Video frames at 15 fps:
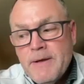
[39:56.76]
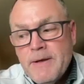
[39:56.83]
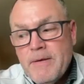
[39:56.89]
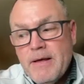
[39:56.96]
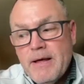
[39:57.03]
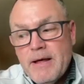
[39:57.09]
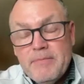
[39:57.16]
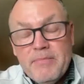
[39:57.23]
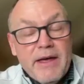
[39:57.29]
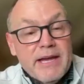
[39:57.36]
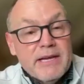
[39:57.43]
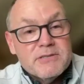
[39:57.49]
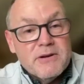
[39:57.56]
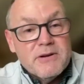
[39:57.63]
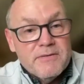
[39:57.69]
like
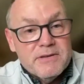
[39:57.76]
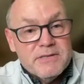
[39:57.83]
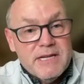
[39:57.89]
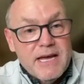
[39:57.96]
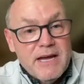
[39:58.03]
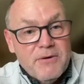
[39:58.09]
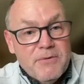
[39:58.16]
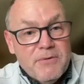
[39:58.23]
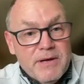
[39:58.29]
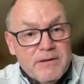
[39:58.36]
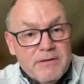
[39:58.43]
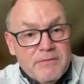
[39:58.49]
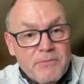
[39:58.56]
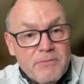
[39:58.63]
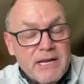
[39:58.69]

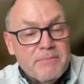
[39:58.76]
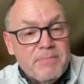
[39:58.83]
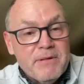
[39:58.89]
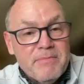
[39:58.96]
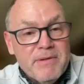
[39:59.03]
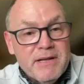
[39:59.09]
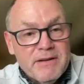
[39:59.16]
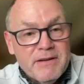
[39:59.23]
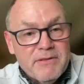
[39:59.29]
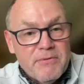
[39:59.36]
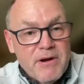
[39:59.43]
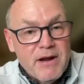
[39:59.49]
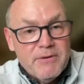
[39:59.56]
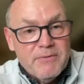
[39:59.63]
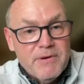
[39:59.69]
ServiceNow when implemented the
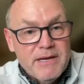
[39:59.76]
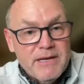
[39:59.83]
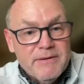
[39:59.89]
right way.